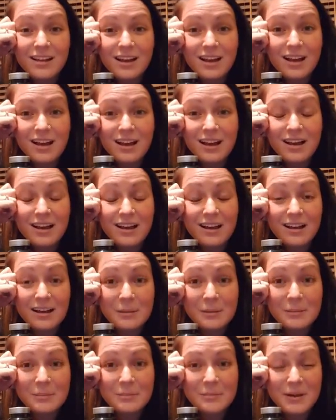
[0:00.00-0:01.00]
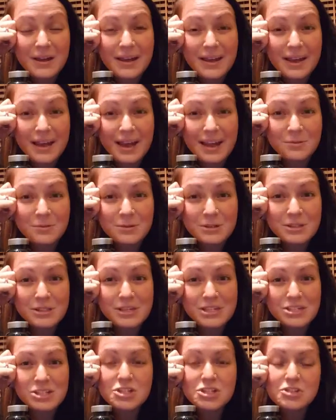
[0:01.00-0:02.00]
But
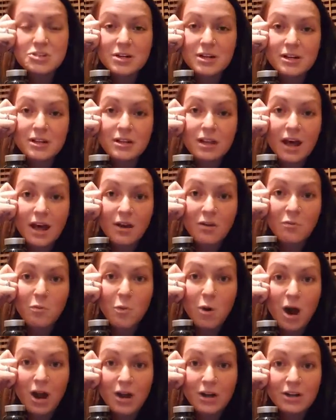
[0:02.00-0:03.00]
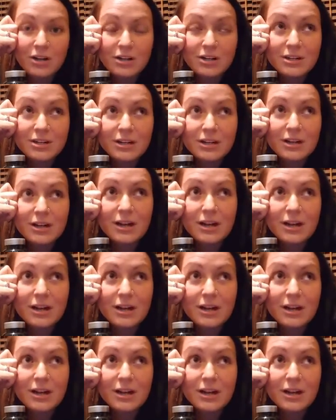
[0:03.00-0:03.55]
I just drink a lot of water.